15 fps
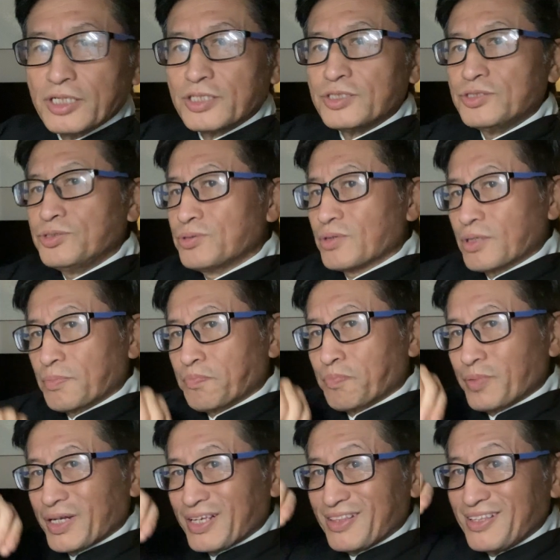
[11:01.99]
You are
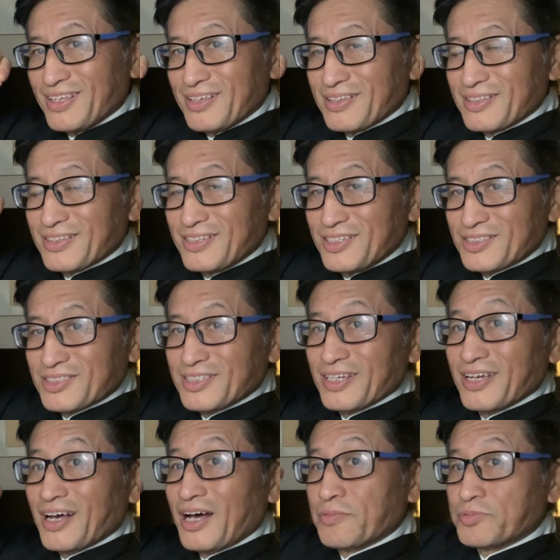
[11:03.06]
bringing this
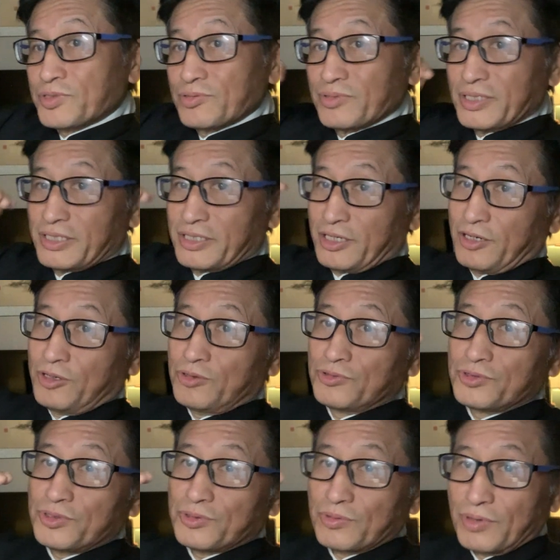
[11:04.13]
thing up to a whole
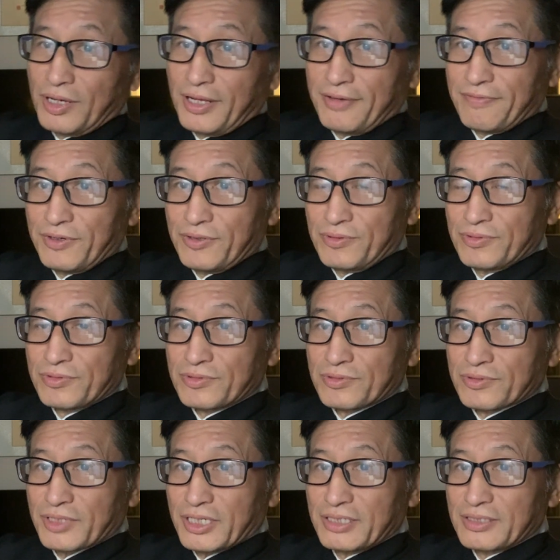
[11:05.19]
new level,
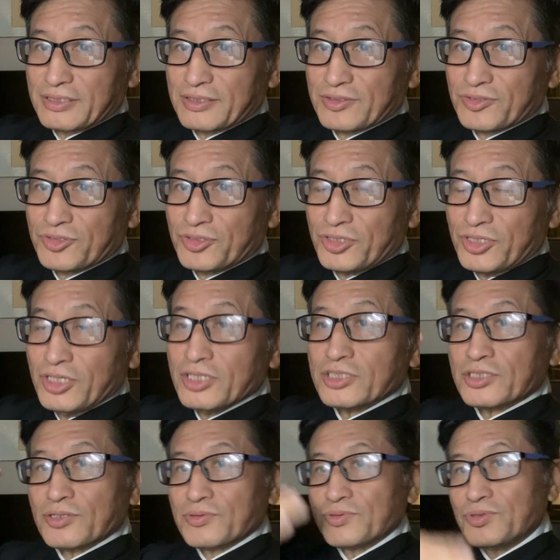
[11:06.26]
right?
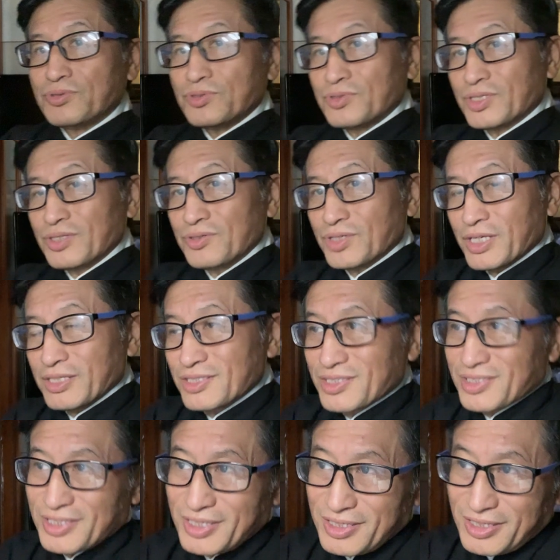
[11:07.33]
So you can
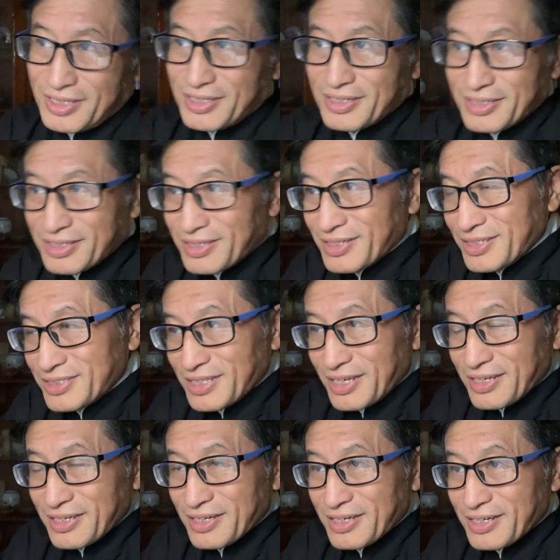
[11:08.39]
see, let's
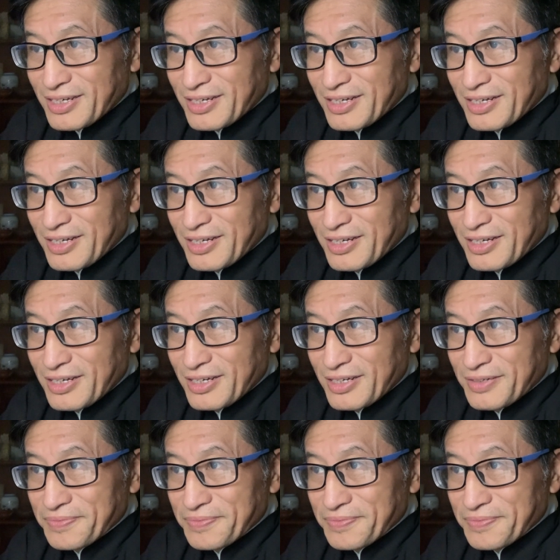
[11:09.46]
say, yeah,